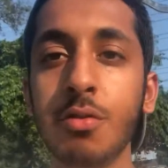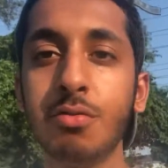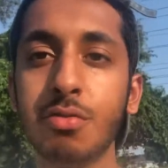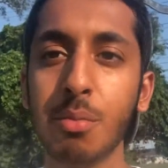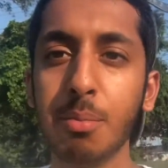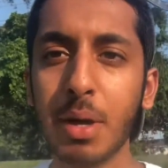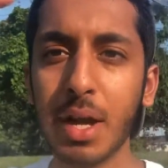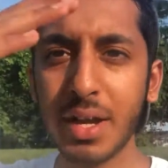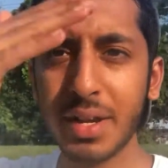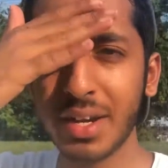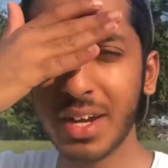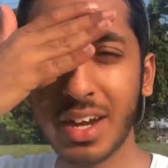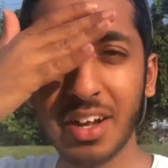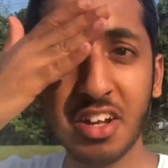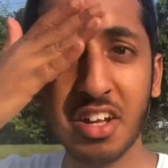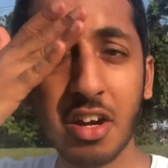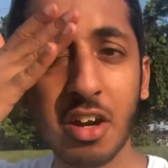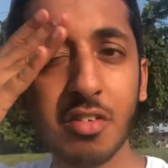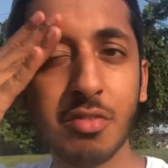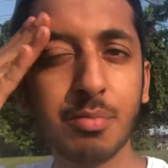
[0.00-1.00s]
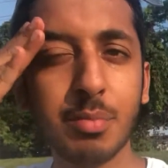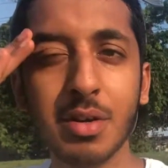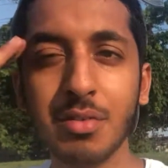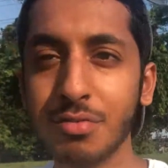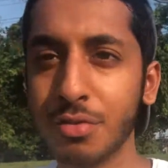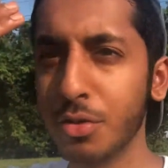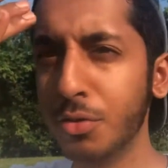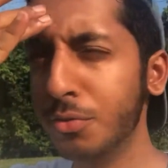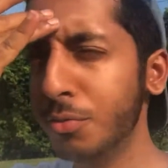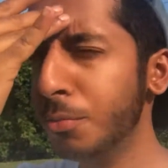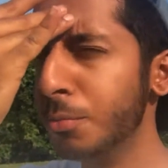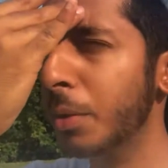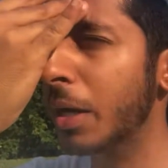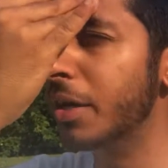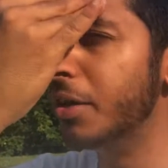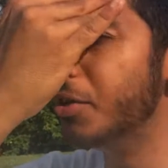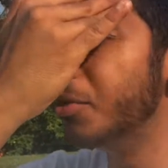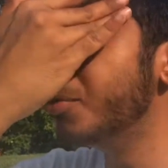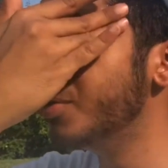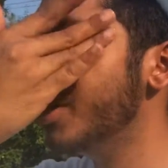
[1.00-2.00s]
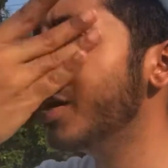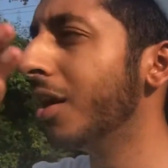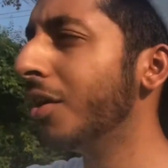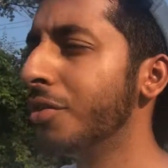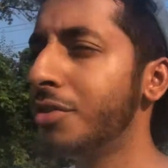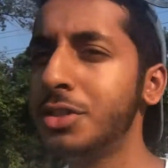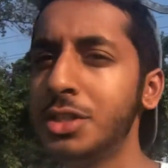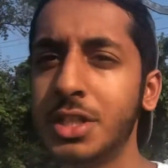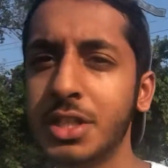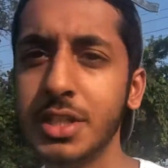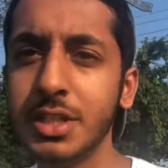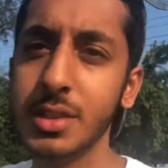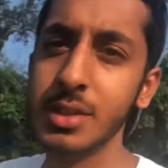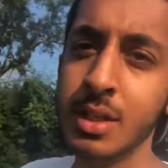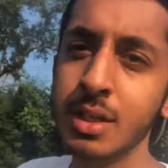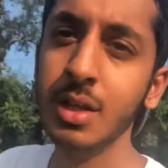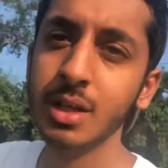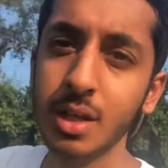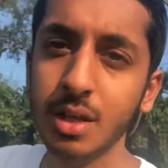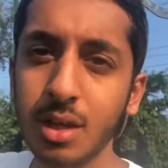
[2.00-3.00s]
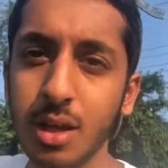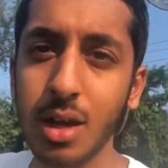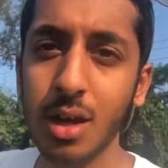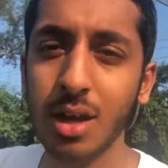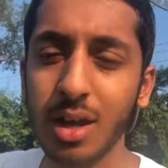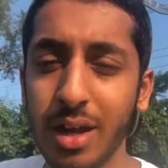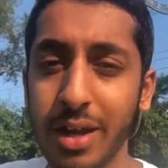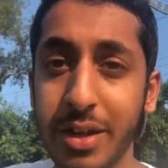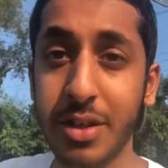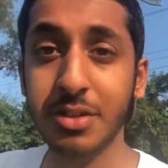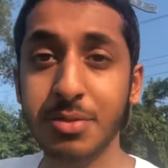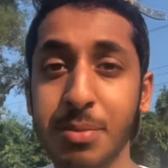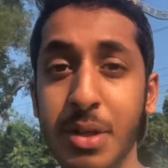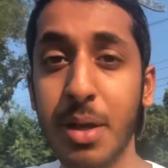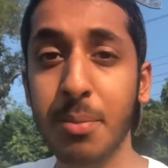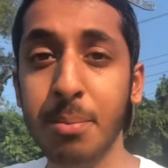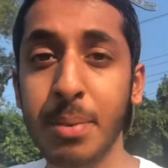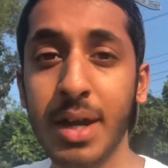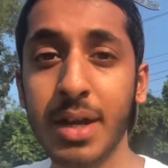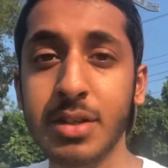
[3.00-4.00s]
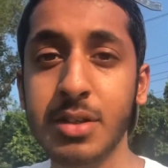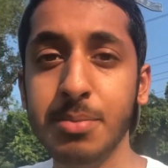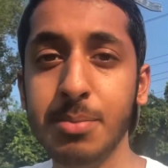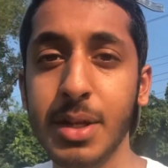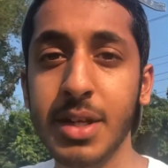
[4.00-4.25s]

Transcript: For mind, I could get off my phone by doing other shit. I could get back to